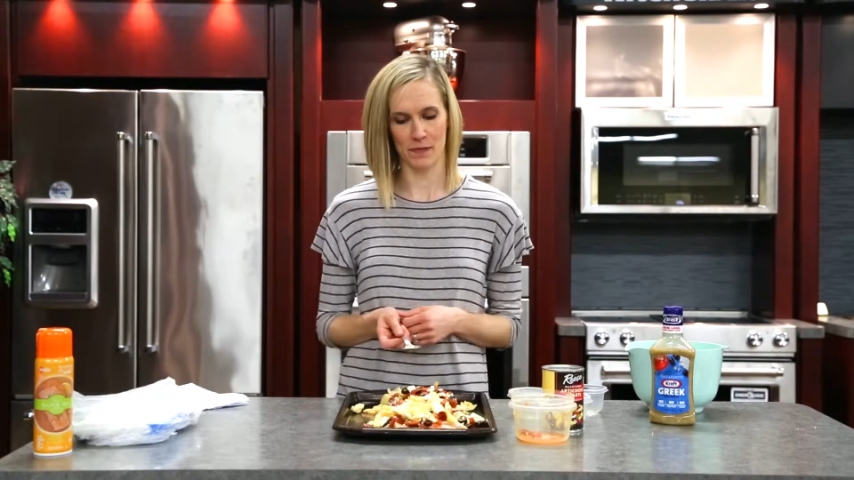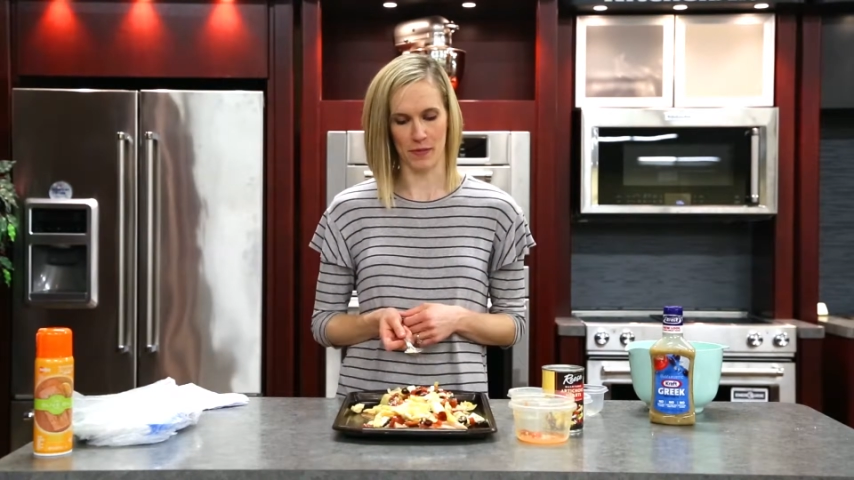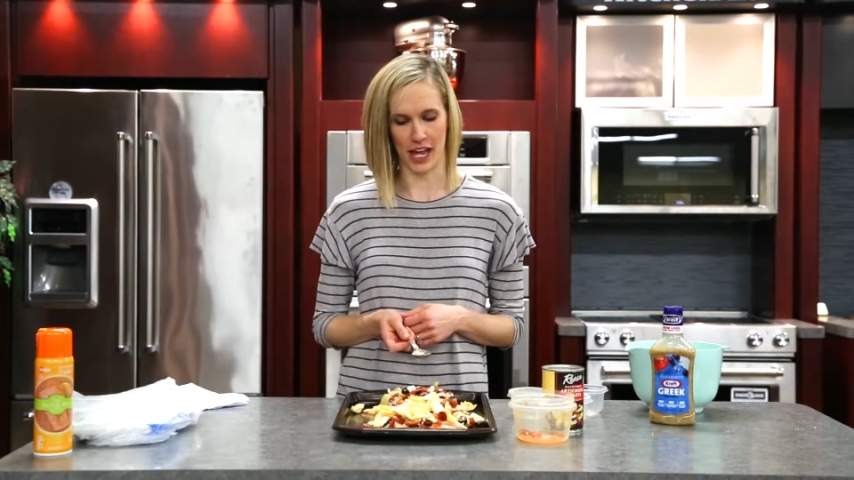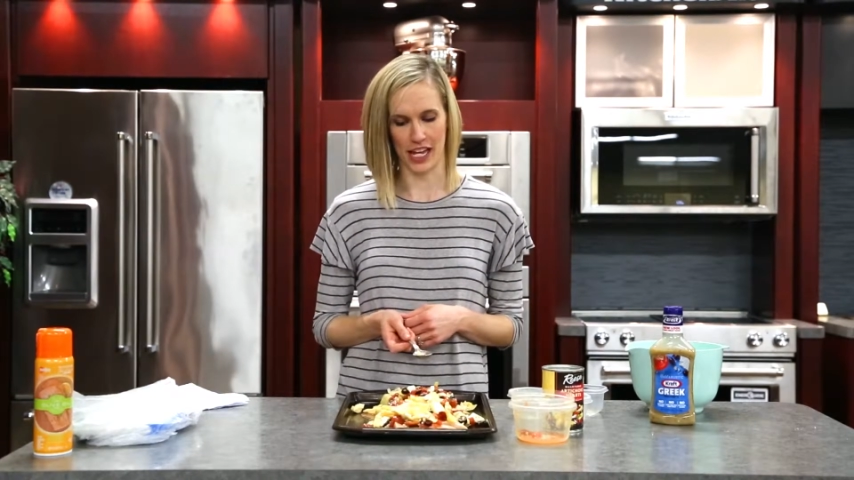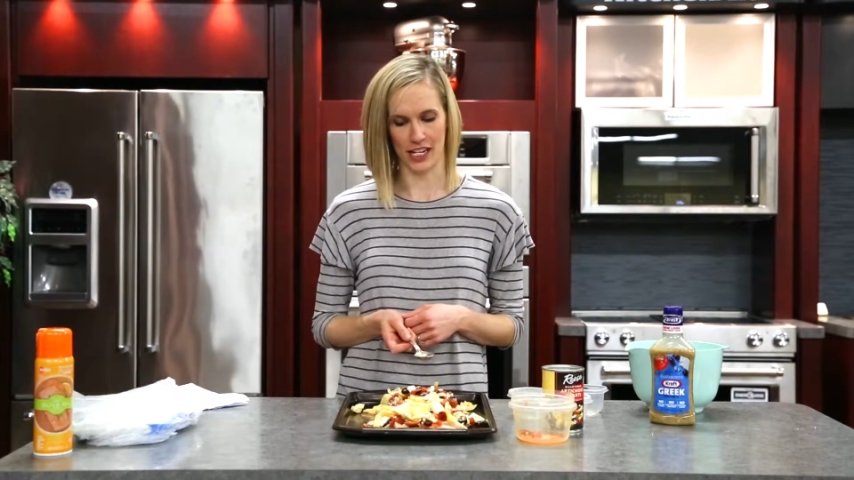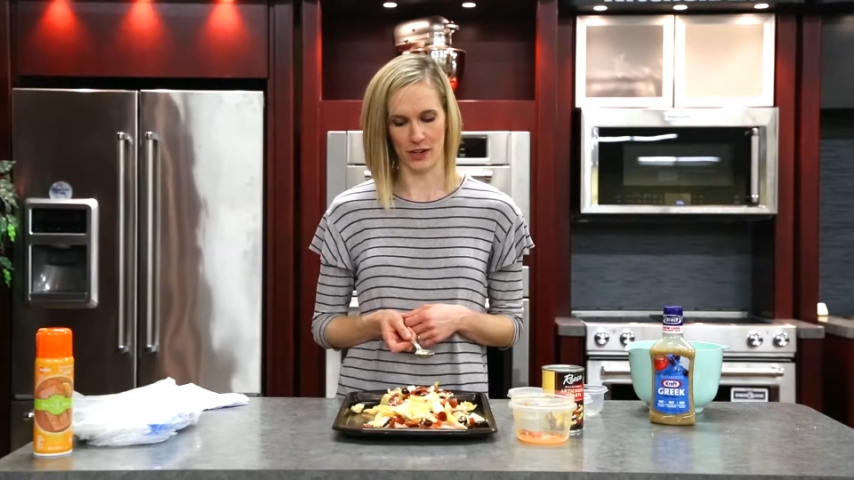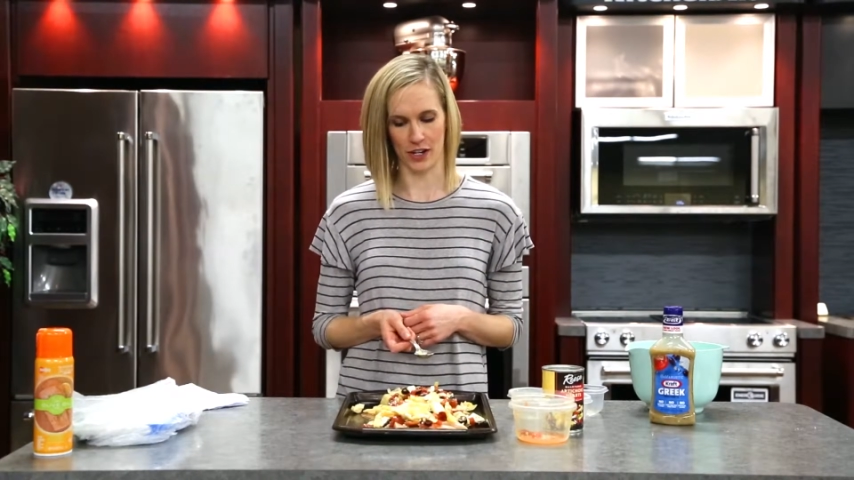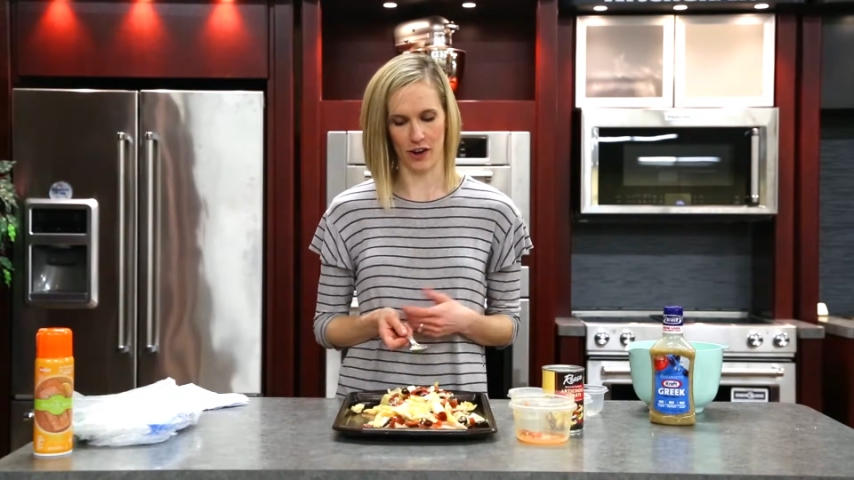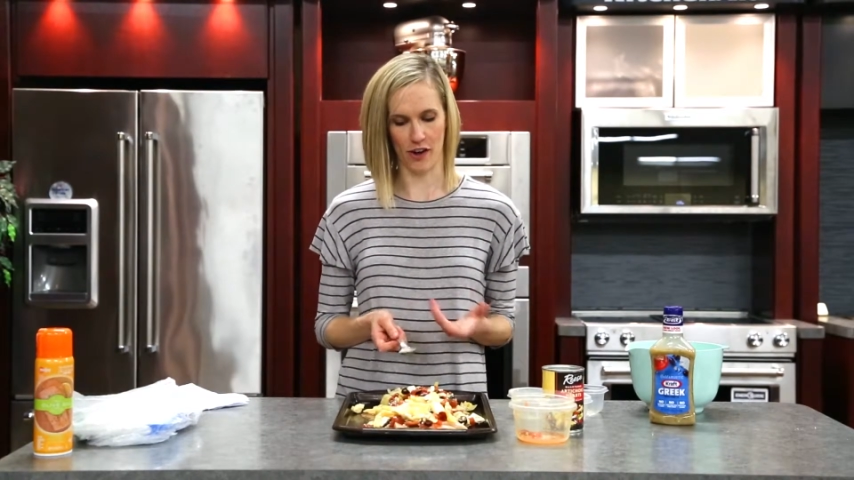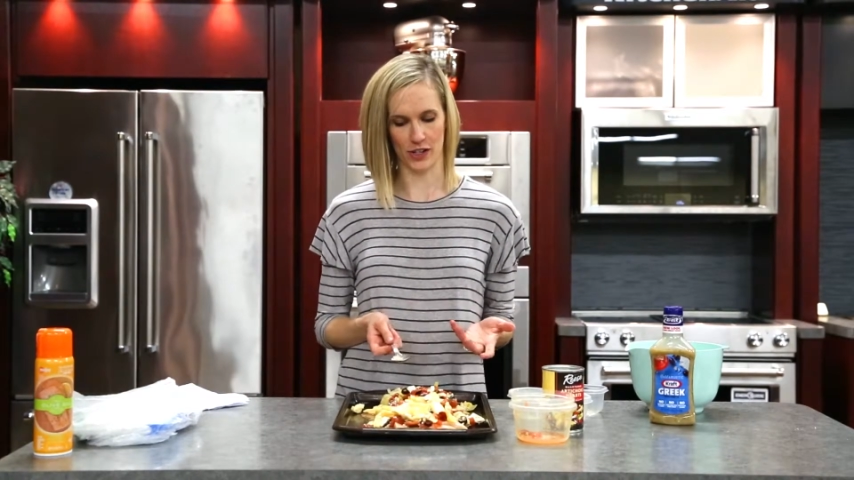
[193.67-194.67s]
but you
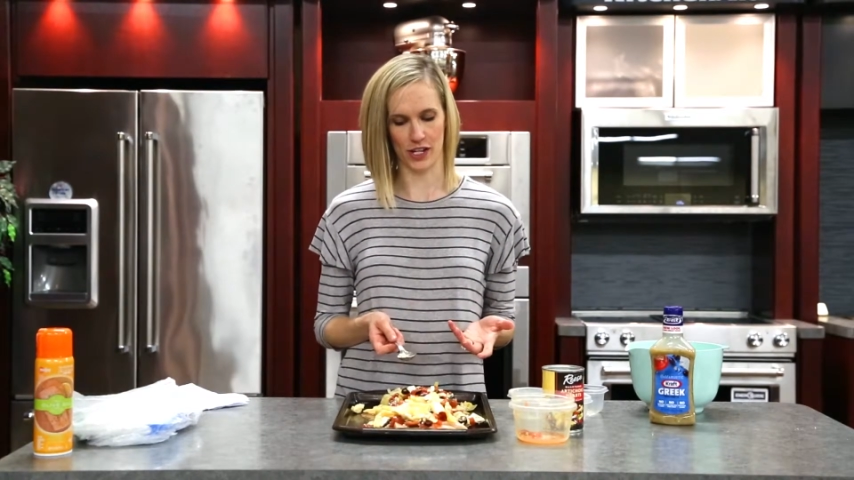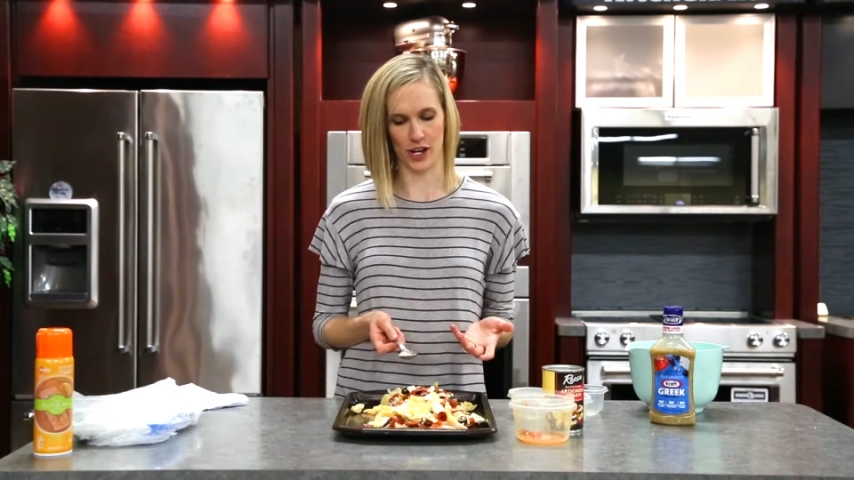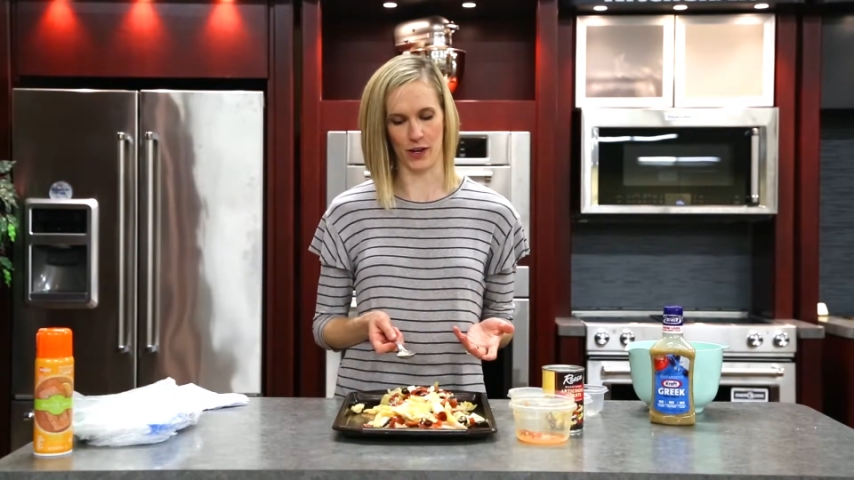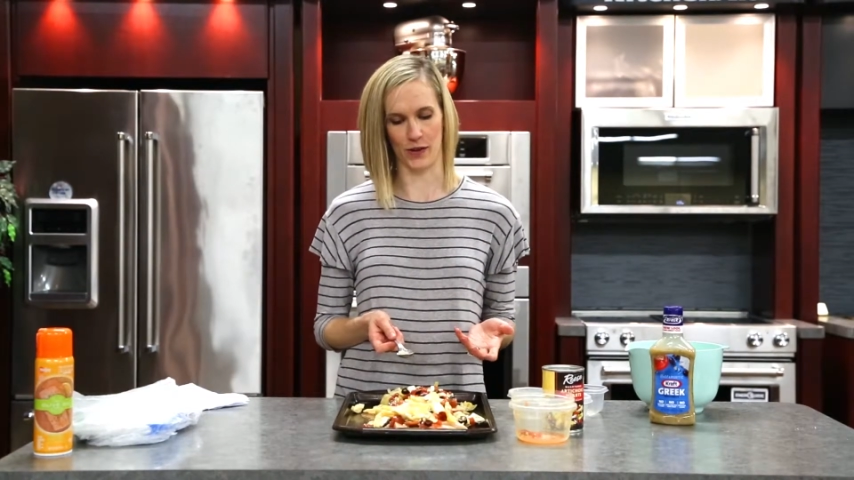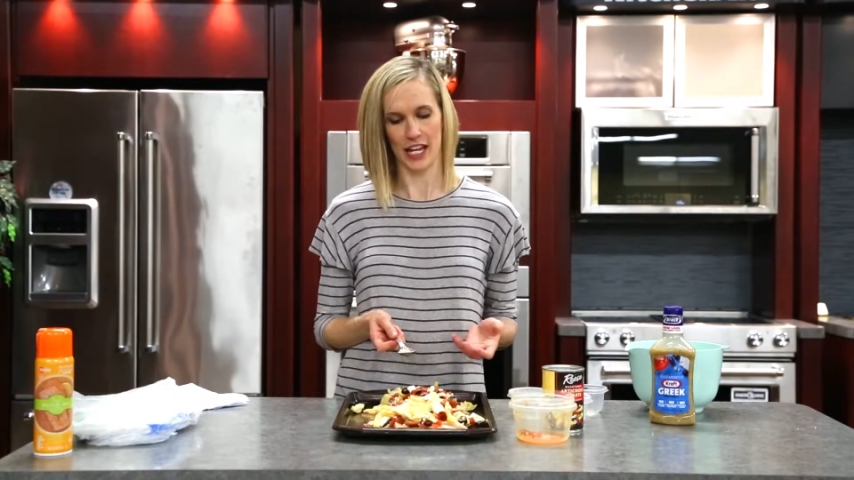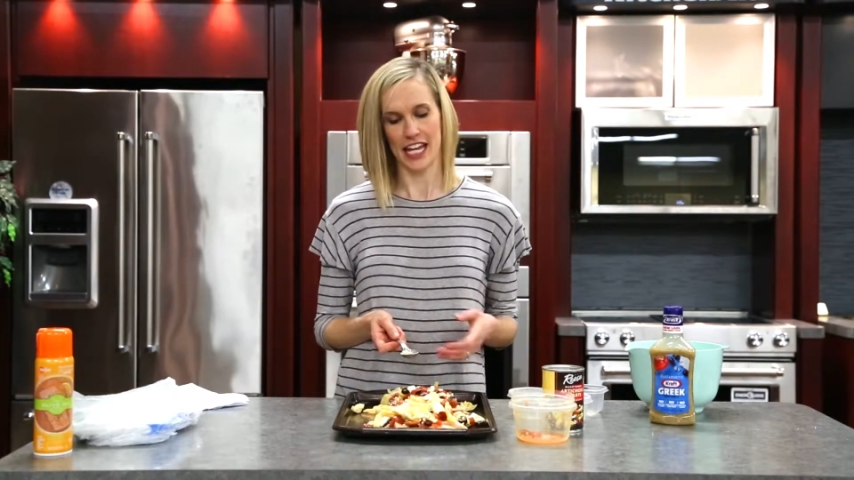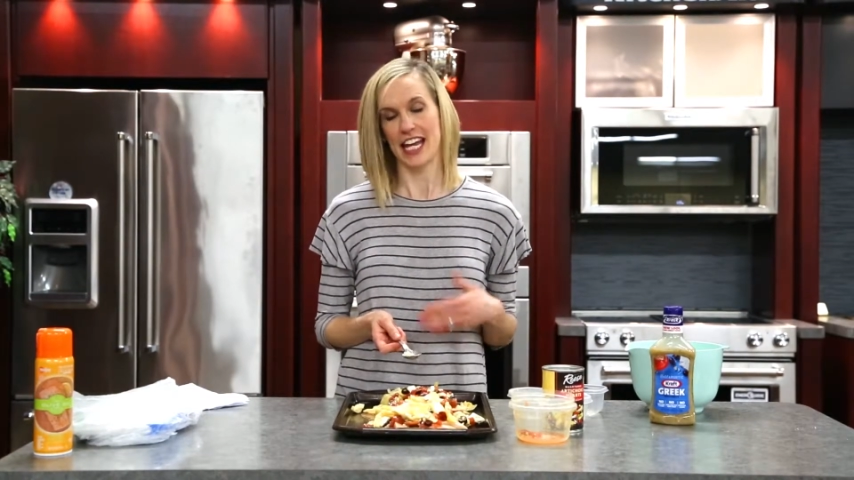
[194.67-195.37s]
can also